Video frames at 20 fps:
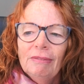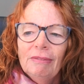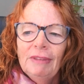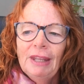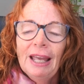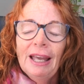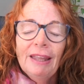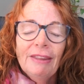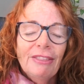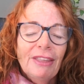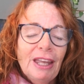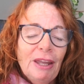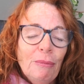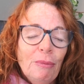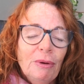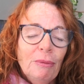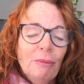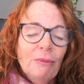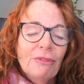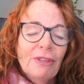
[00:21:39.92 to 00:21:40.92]
yeah, they
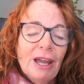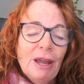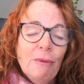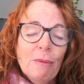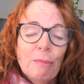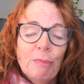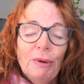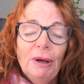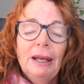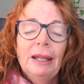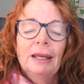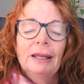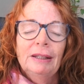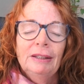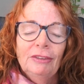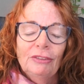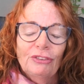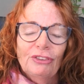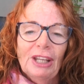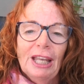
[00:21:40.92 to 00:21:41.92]
were
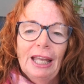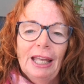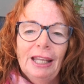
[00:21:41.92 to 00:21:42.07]
brilliant,